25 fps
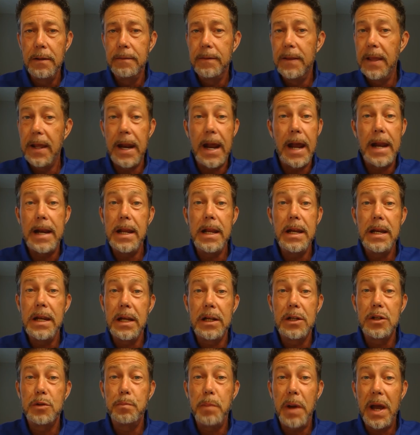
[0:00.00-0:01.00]
that I didn't
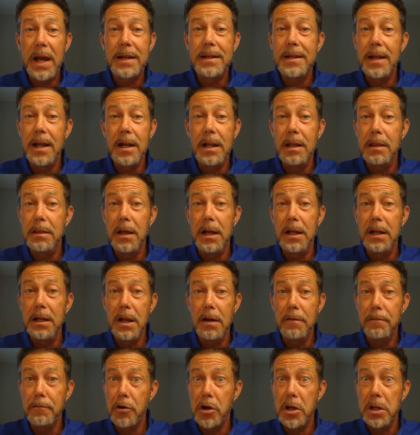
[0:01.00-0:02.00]
expect anything
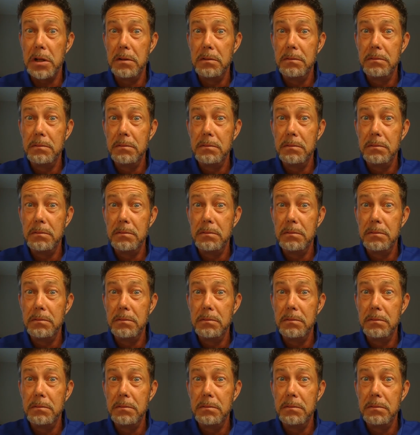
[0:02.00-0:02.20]
different.